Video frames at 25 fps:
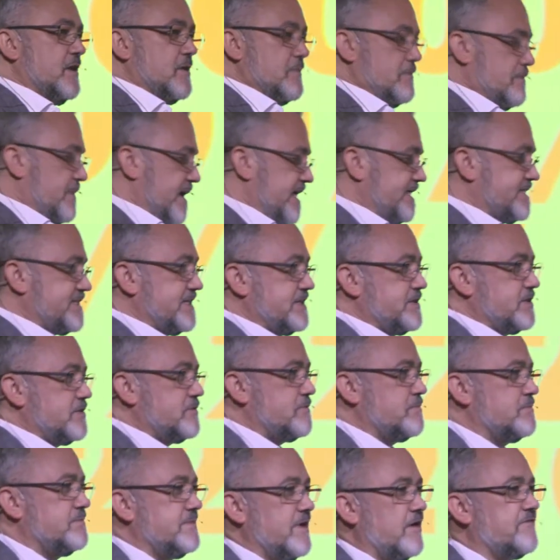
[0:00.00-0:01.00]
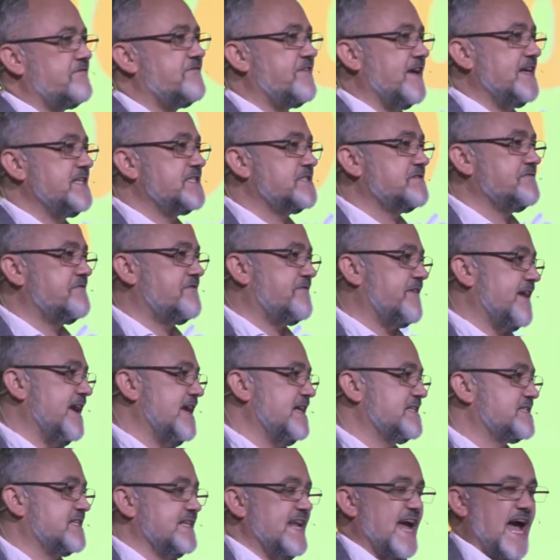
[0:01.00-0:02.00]
meeting them face to
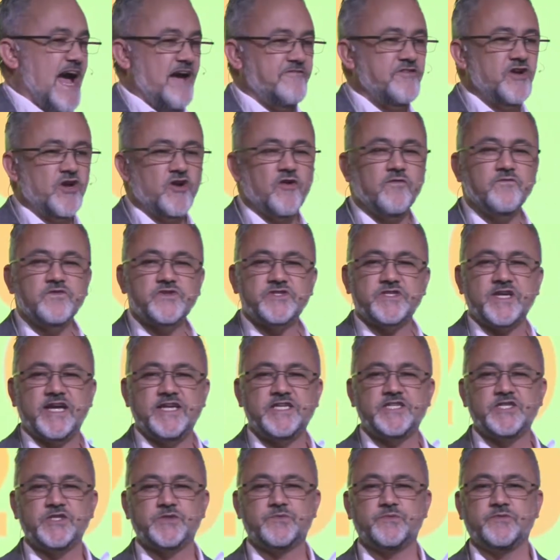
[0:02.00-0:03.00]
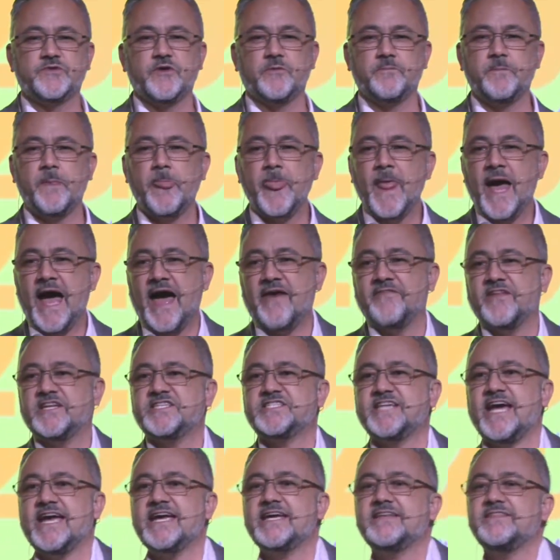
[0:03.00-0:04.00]
face and having conversations with them and then
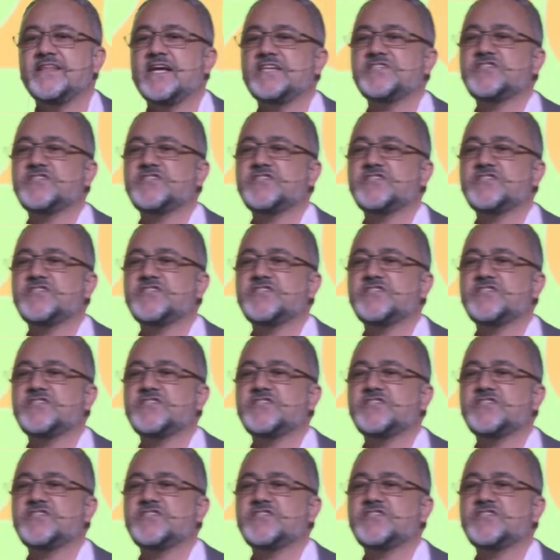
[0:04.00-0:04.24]
taking that